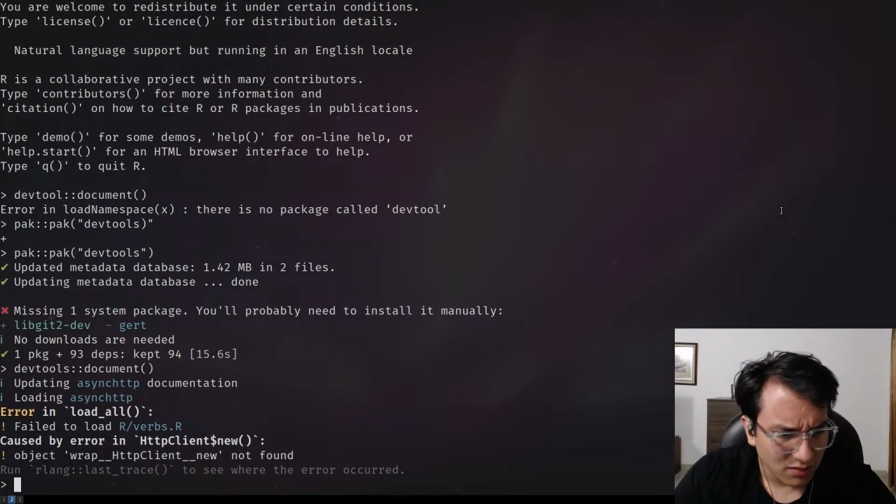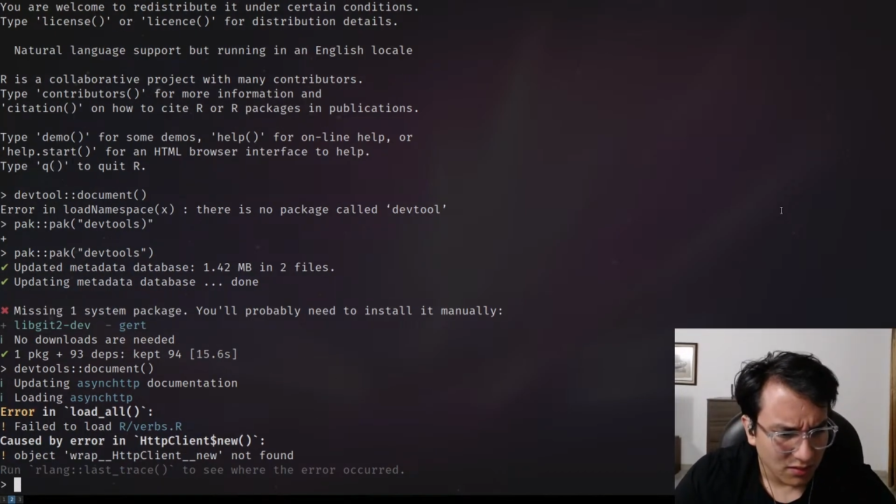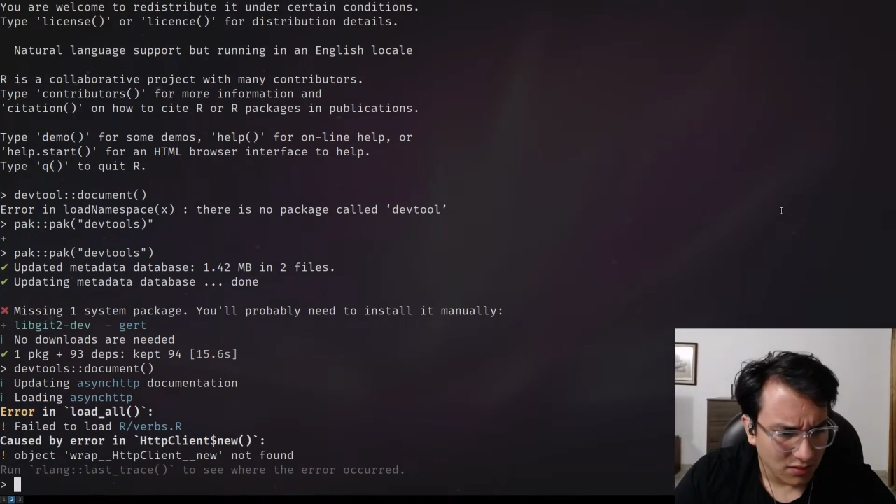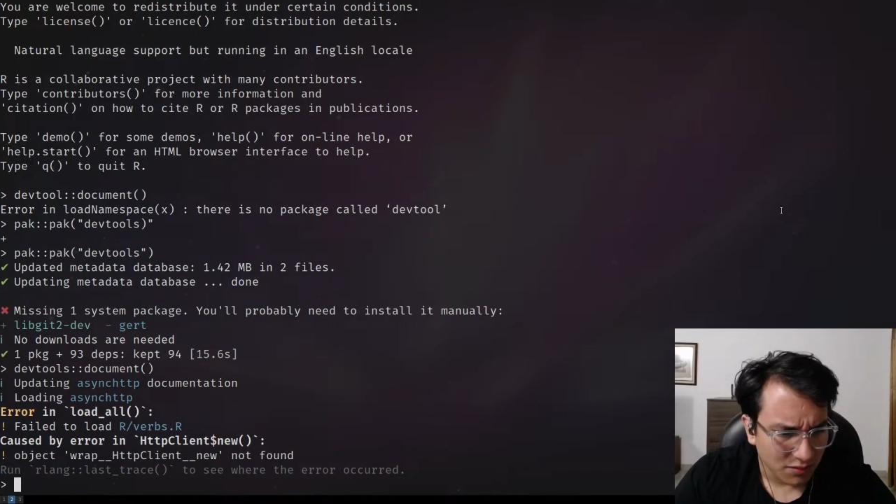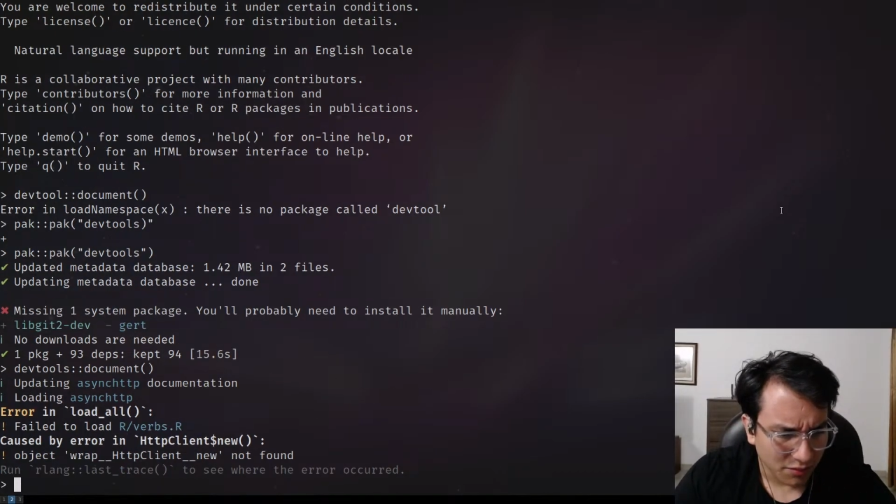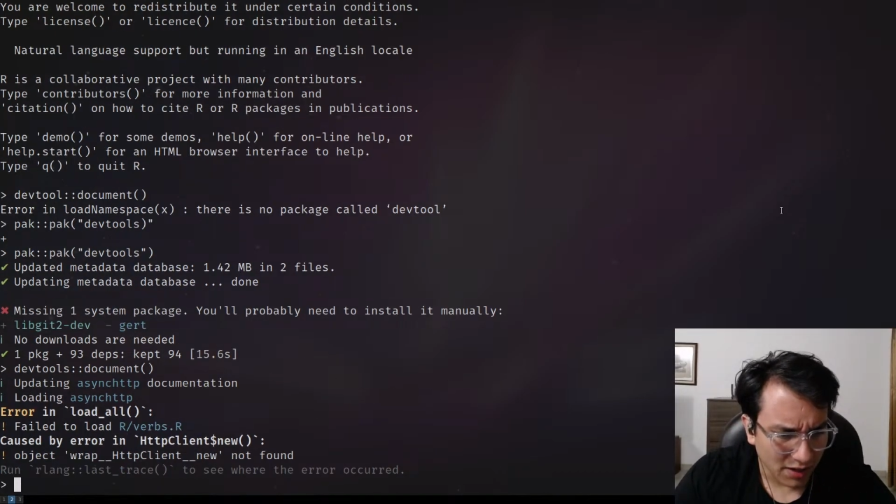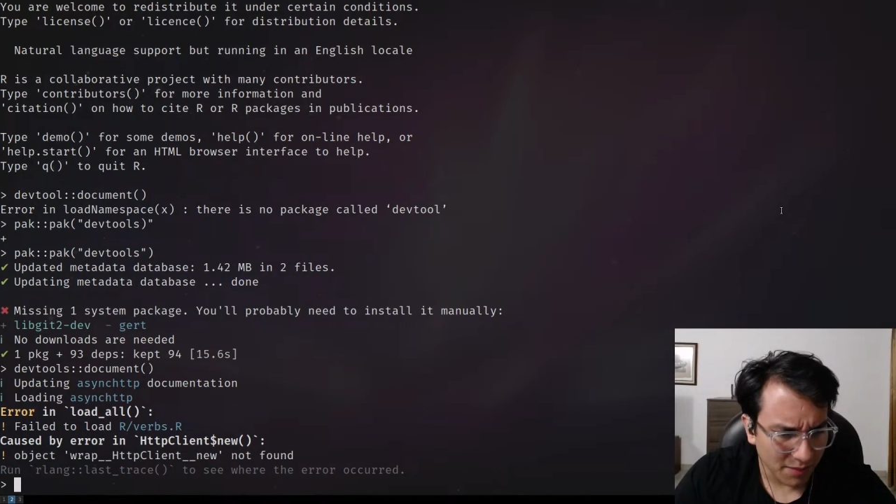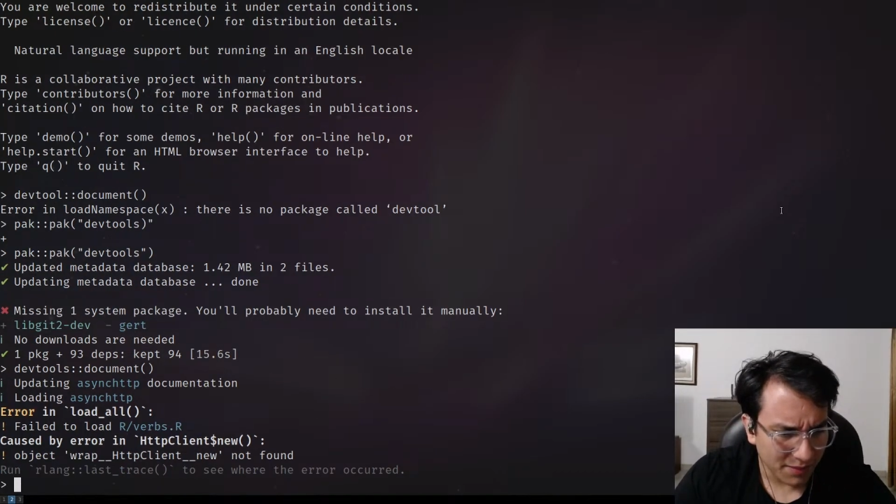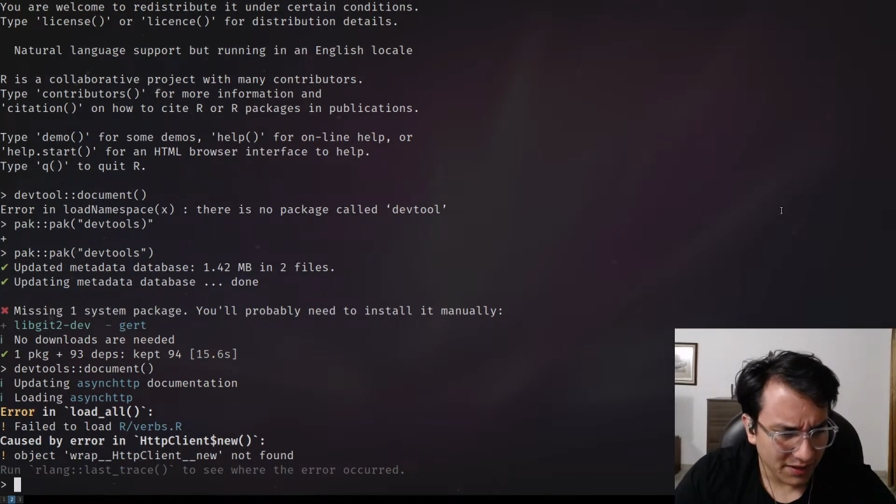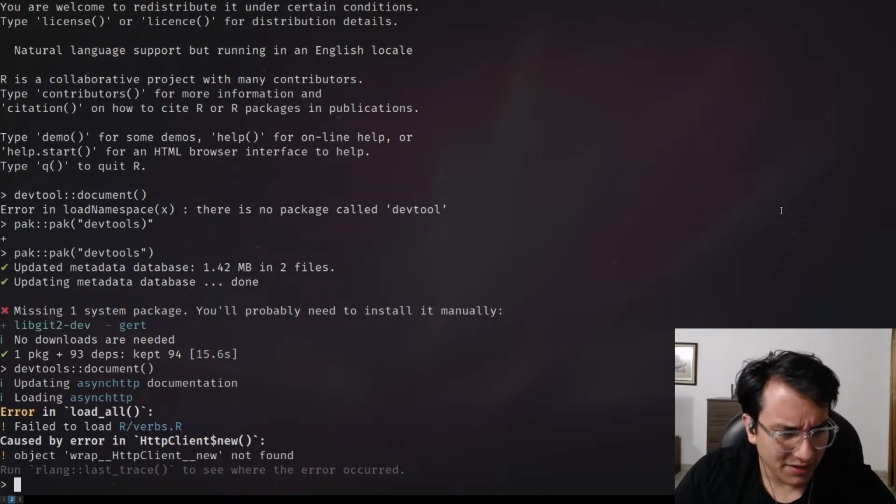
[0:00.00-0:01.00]
Wrap
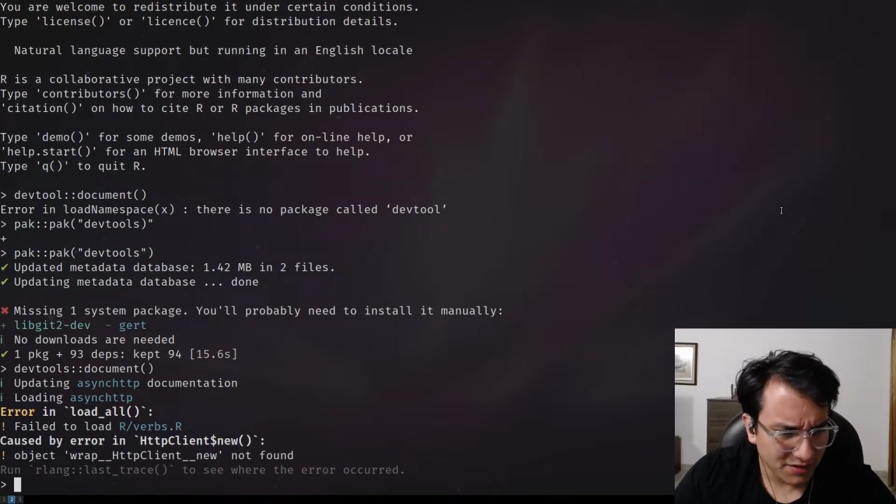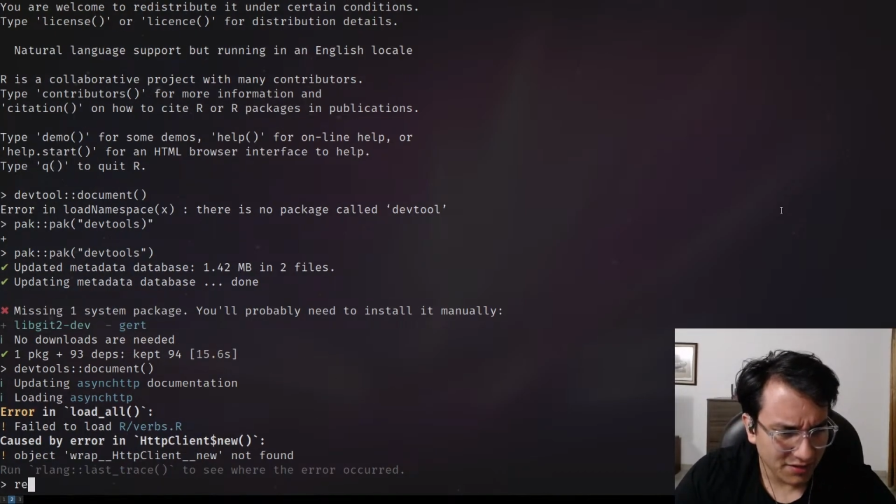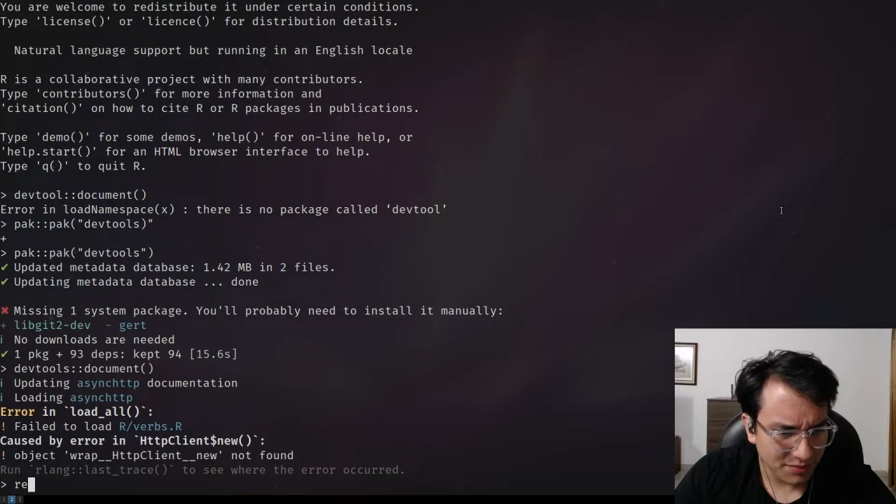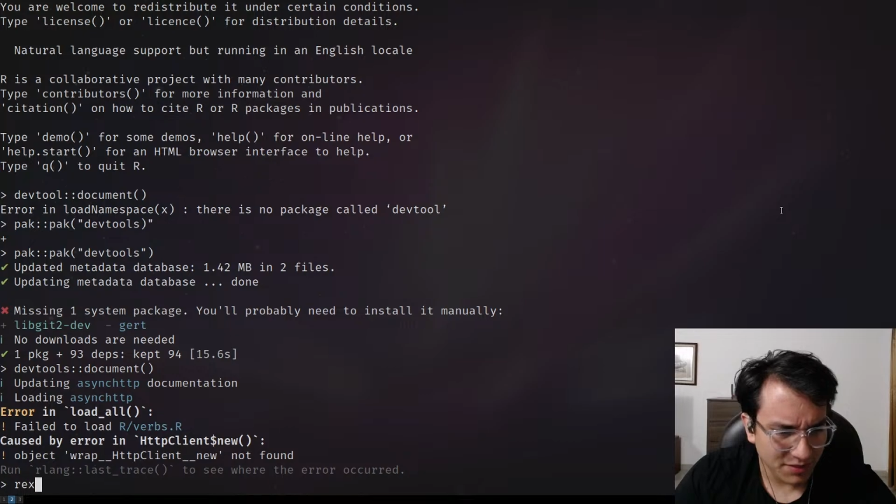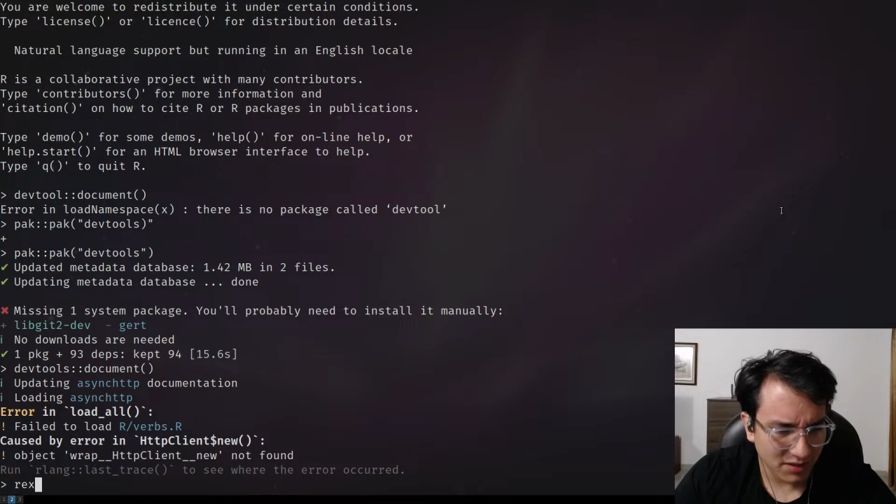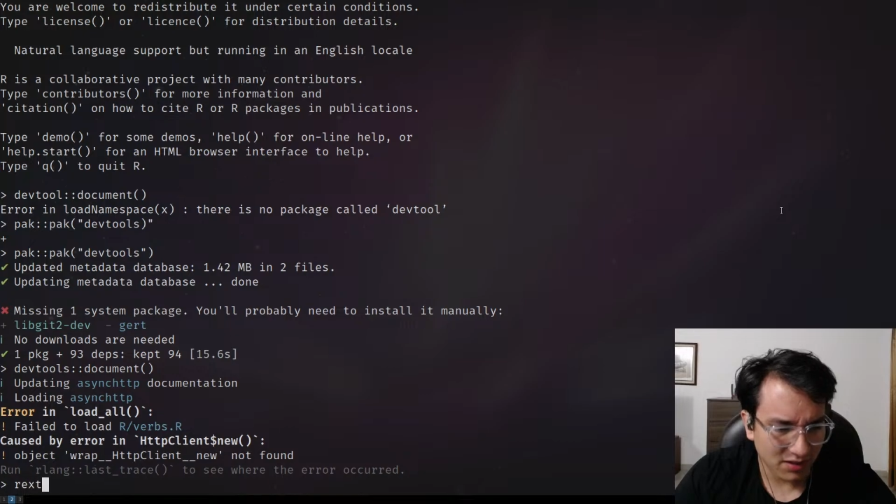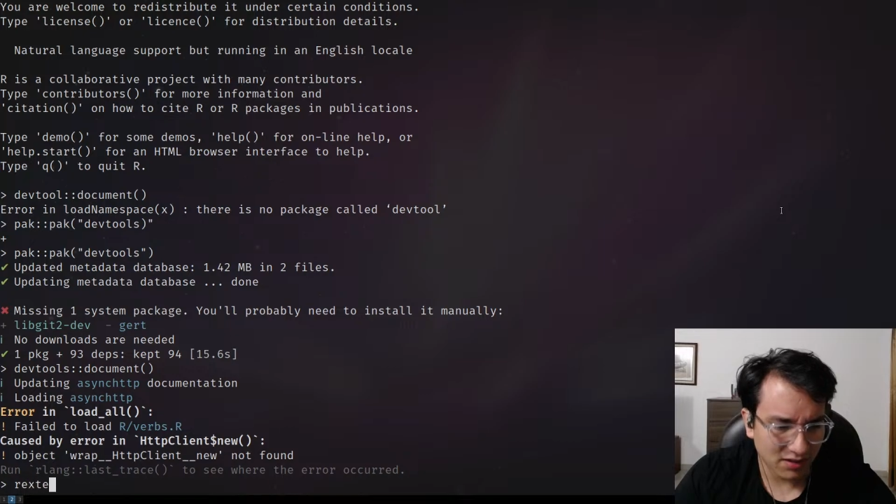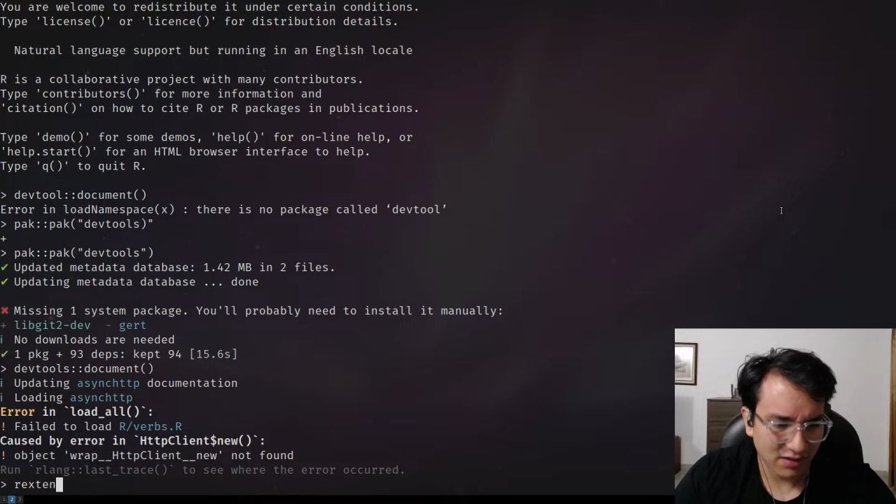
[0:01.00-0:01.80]
HTTP car